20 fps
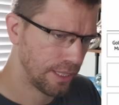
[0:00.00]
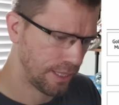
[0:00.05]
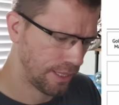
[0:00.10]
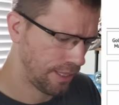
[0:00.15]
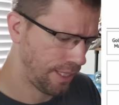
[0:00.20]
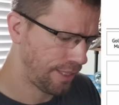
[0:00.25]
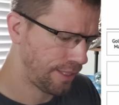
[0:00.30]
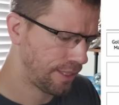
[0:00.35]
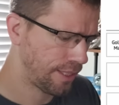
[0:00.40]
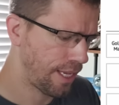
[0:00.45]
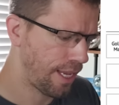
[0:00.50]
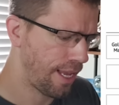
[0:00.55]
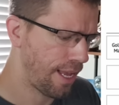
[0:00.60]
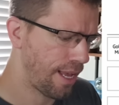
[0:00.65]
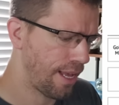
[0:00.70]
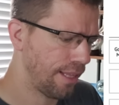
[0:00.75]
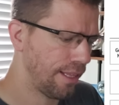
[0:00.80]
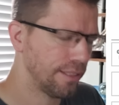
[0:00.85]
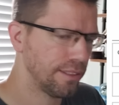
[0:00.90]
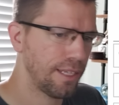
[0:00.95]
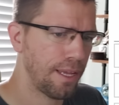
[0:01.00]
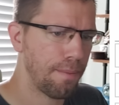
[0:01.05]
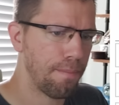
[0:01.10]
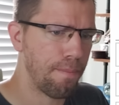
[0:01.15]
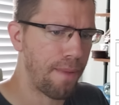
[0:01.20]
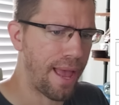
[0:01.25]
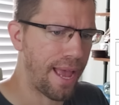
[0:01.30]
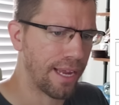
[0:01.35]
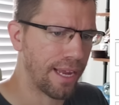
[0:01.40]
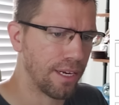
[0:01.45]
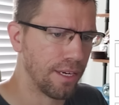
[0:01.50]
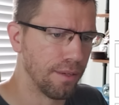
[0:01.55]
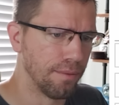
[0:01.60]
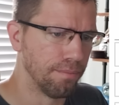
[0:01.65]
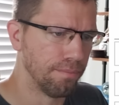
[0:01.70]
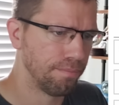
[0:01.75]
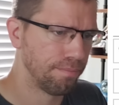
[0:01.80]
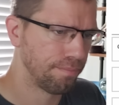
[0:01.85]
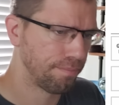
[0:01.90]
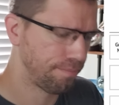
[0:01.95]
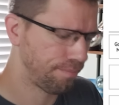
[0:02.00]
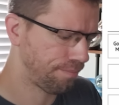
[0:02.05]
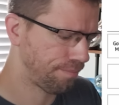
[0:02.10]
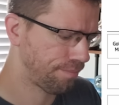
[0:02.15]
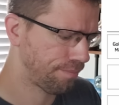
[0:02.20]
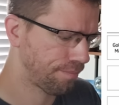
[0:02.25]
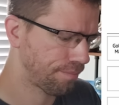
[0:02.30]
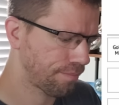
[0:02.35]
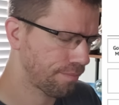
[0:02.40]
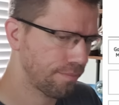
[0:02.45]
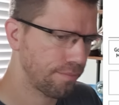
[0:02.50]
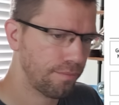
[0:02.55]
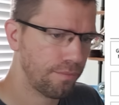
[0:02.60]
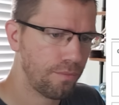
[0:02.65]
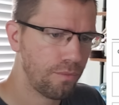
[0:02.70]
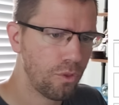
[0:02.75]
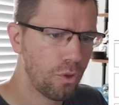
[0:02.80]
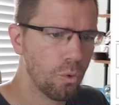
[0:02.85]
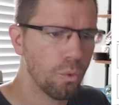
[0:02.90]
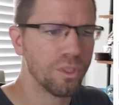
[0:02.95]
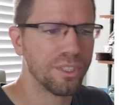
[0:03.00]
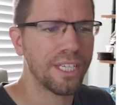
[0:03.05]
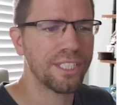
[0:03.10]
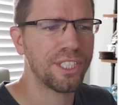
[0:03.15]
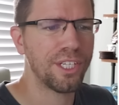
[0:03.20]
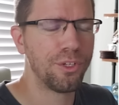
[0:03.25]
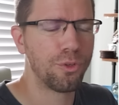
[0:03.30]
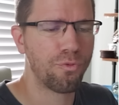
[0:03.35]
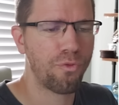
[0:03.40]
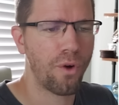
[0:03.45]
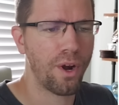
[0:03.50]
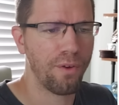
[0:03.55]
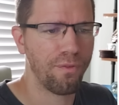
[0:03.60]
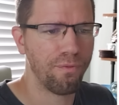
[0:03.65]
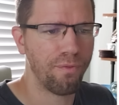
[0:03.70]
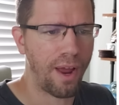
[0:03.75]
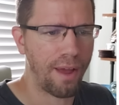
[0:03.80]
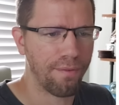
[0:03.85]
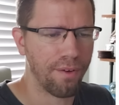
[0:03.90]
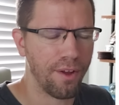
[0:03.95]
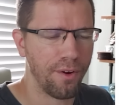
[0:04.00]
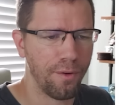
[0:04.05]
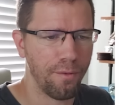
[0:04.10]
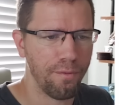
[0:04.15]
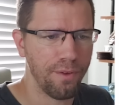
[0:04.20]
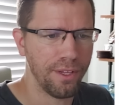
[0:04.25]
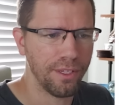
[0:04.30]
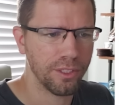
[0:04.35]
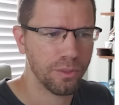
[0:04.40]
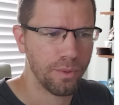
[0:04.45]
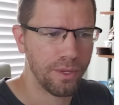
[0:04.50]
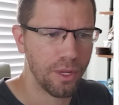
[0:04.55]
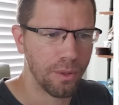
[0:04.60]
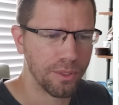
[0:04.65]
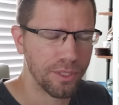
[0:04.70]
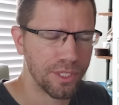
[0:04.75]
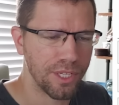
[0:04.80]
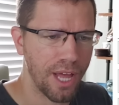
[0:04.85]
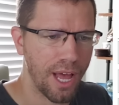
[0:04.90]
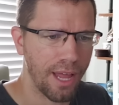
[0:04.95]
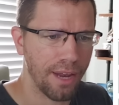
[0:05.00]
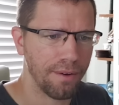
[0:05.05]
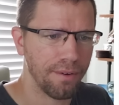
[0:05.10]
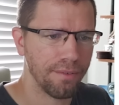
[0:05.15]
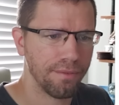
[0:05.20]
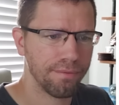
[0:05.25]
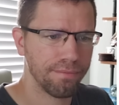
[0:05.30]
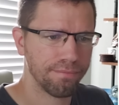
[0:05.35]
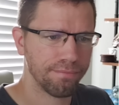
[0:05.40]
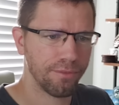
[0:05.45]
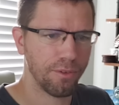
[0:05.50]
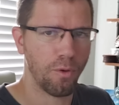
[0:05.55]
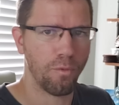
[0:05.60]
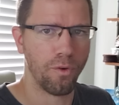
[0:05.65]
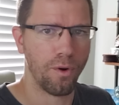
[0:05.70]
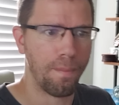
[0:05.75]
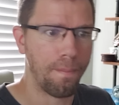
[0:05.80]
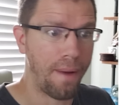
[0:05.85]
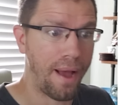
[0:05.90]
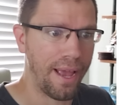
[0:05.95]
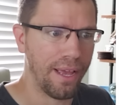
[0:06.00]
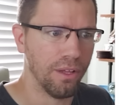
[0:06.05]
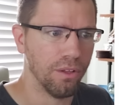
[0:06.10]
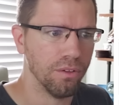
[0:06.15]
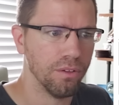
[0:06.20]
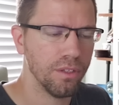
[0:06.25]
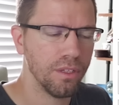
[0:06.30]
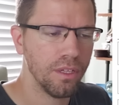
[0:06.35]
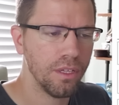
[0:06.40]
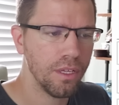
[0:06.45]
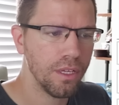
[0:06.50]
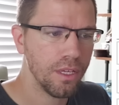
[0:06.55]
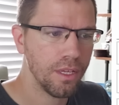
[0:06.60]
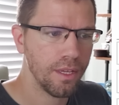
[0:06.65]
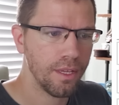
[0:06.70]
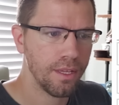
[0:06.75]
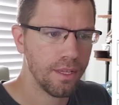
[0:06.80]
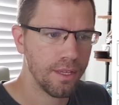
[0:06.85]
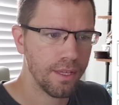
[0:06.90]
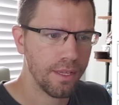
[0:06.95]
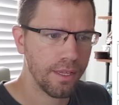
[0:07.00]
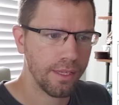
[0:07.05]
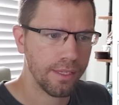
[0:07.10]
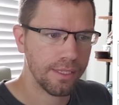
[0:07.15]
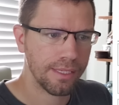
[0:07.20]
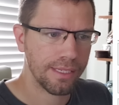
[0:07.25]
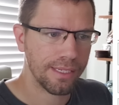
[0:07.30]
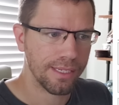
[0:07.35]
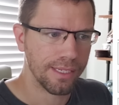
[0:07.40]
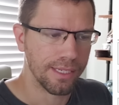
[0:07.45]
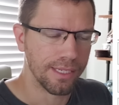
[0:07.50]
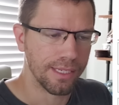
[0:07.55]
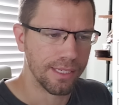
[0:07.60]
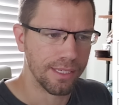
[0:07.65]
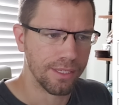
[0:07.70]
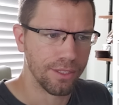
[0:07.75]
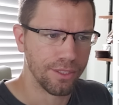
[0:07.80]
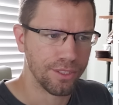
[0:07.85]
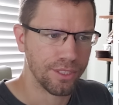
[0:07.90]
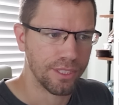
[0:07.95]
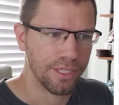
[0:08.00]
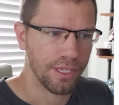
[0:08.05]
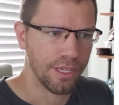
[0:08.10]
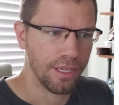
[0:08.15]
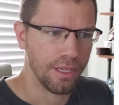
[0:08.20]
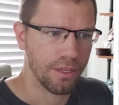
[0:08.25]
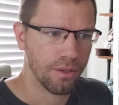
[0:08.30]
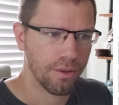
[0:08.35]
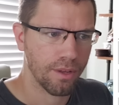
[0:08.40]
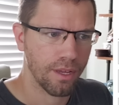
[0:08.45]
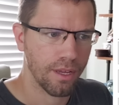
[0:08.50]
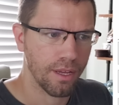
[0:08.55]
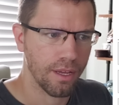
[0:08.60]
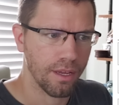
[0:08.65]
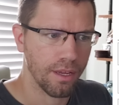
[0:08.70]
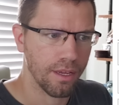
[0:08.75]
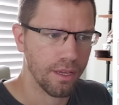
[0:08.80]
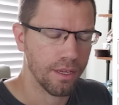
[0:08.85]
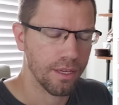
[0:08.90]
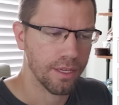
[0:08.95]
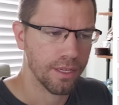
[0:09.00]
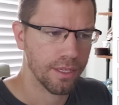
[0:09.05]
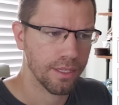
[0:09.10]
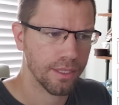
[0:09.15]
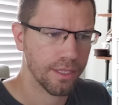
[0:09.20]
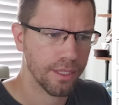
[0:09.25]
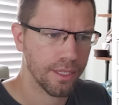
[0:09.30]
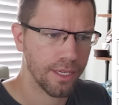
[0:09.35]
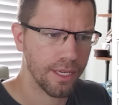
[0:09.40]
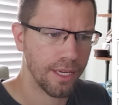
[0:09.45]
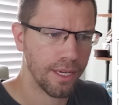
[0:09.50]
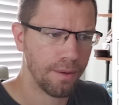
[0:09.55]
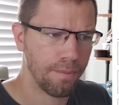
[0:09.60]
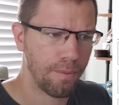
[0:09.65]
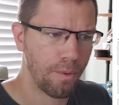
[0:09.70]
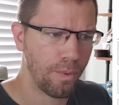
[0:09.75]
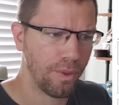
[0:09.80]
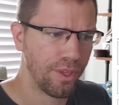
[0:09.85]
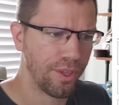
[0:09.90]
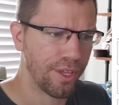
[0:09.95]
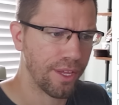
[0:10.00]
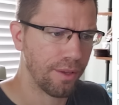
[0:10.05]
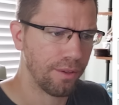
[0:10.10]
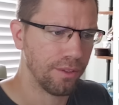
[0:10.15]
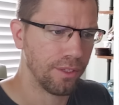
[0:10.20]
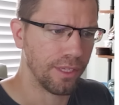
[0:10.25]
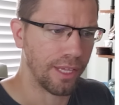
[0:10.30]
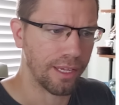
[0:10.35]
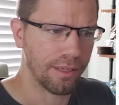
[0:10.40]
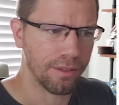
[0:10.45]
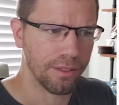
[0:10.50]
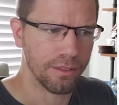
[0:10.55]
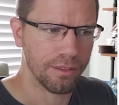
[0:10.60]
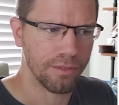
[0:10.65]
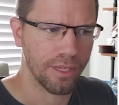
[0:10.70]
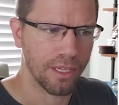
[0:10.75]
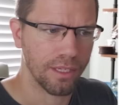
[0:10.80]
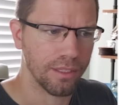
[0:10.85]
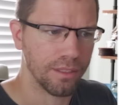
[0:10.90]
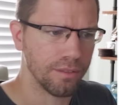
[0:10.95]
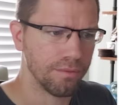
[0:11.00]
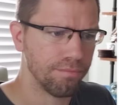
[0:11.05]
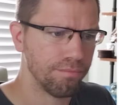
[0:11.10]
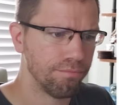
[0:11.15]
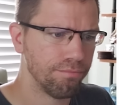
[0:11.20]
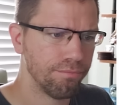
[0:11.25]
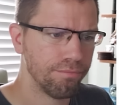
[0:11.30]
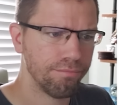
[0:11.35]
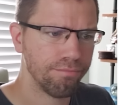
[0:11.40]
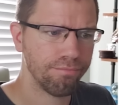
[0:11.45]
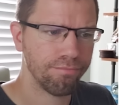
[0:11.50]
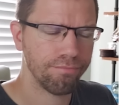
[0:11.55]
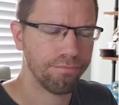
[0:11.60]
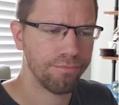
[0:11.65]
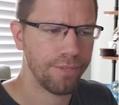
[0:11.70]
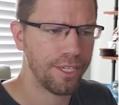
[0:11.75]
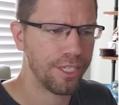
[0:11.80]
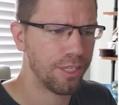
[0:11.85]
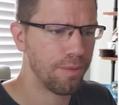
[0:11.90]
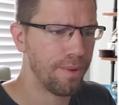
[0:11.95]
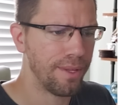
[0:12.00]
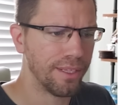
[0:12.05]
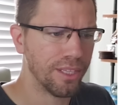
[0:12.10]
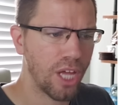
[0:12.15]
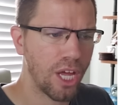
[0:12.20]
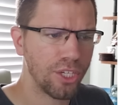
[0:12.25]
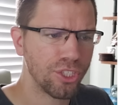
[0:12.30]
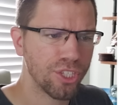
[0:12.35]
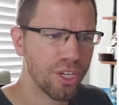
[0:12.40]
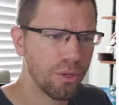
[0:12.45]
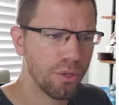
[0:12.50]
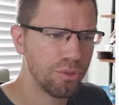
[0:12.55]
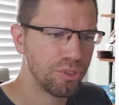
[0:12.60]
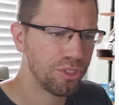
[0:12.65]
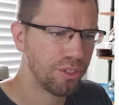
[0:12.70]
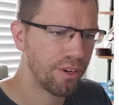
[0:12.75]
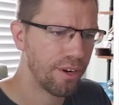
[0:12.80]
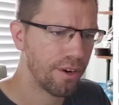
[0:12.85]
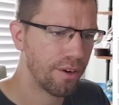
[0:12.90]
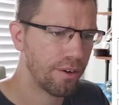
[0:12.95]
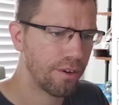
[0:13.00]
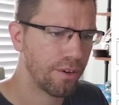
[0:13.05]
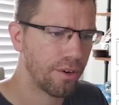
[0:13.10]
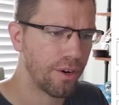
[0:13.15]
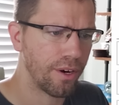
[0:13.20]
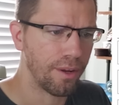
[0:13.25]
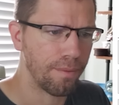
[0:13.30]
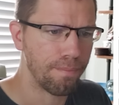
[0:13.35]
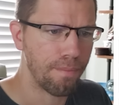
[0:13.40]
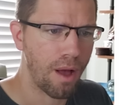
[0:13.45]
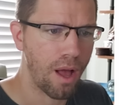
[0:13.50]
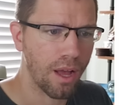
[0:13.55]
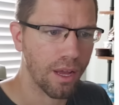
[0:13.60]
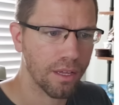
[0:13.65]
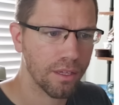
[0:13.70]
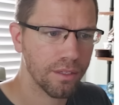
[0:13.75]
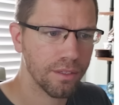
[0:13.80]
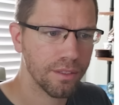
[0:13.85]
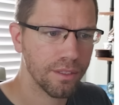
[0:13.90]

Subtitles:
Let's say Magnum. Well, it's less than 4,500 feet, so we know it's not over a mile. Let's see. Okay, I'm thinking like a Intamin launch coaster here or a Mach.